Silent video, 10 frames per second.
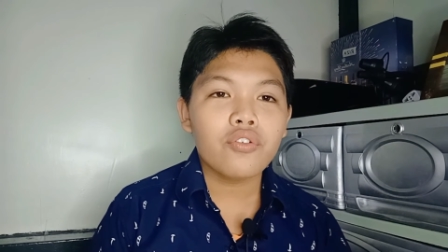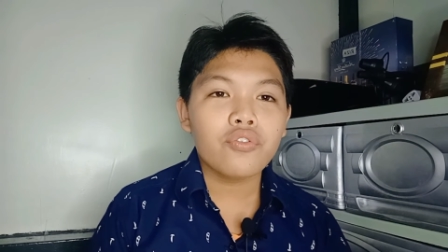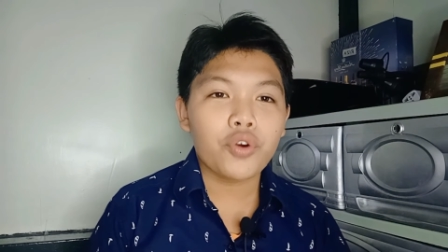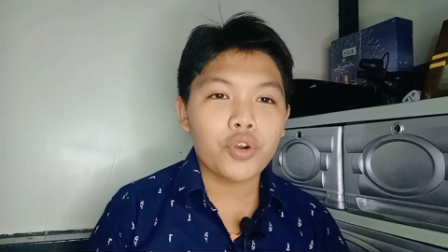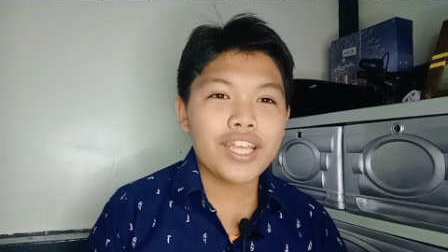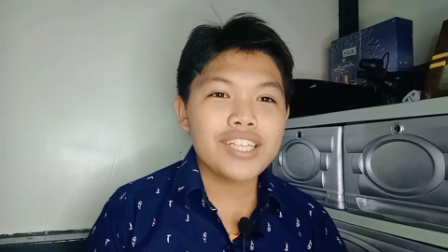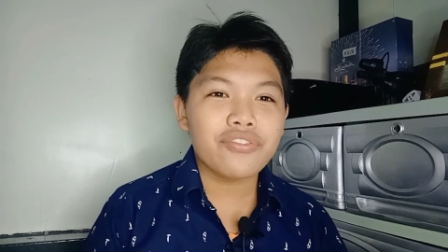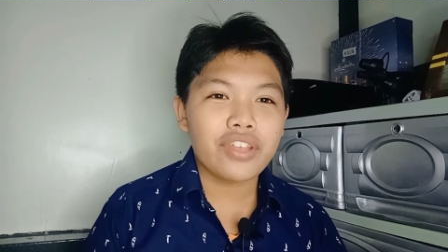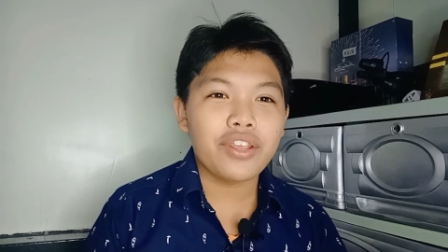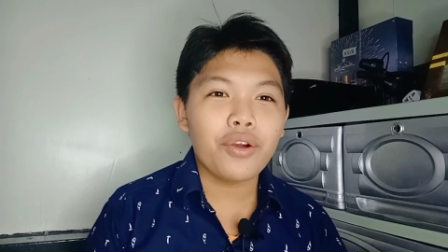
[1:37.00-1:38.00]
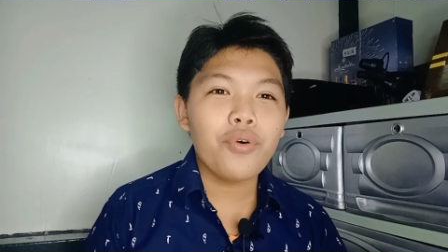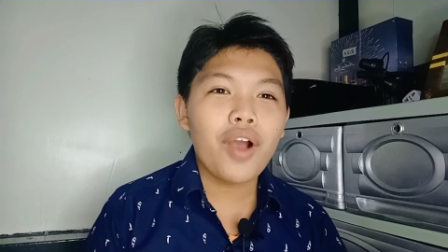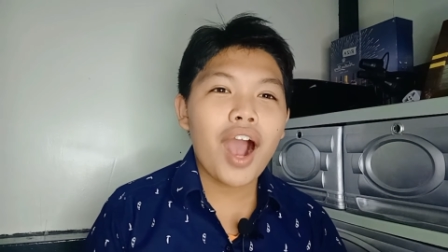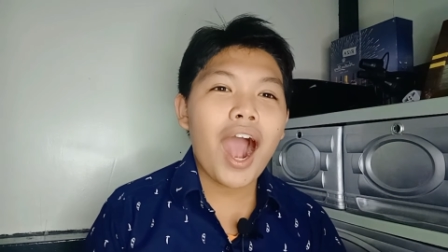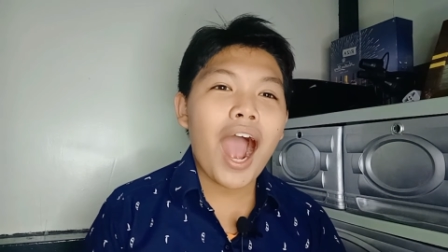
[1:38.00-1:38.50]
For this video,
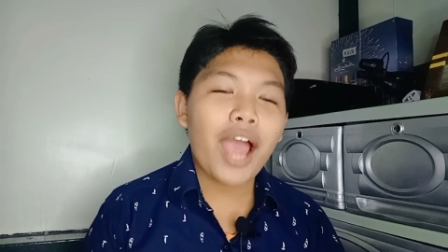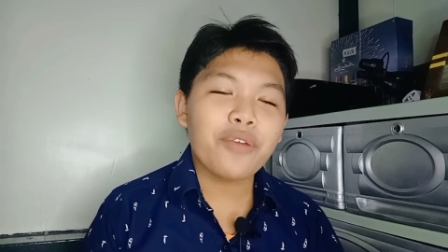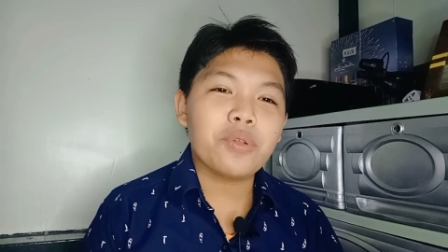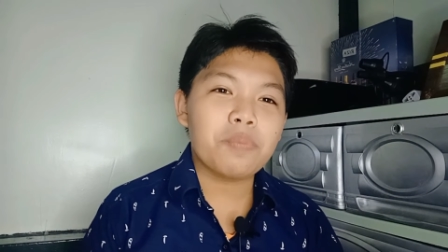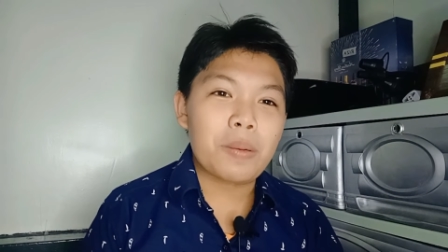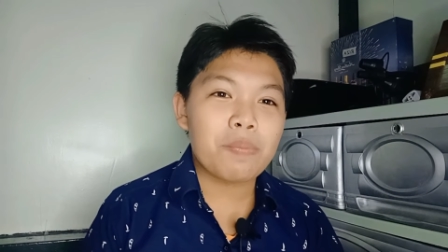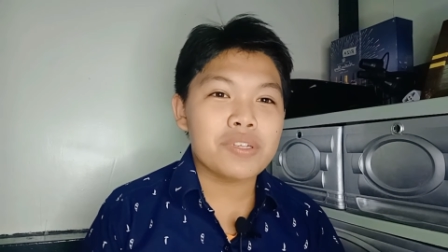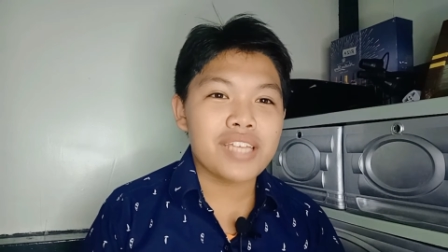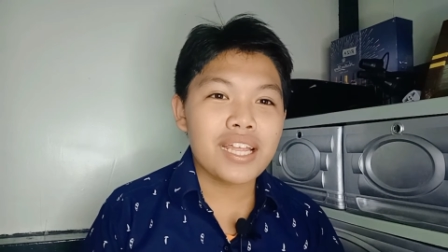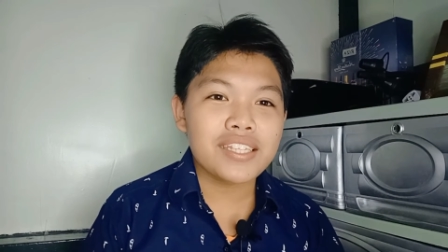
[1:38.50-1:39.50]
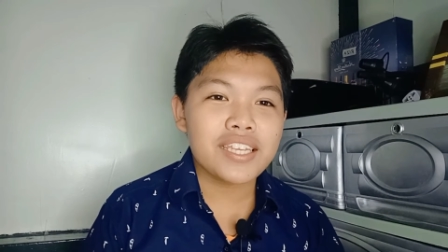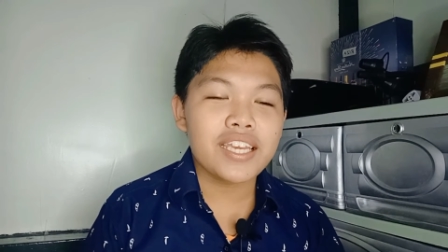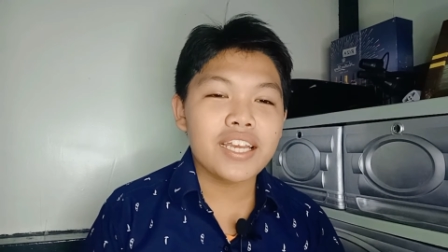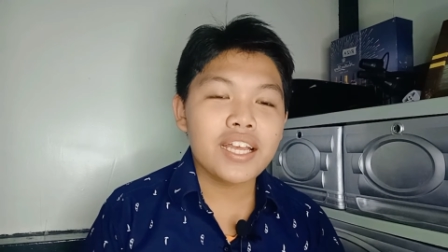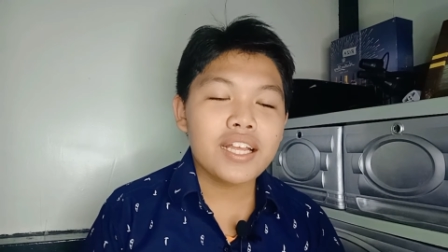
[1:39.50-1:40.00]
I will be presenting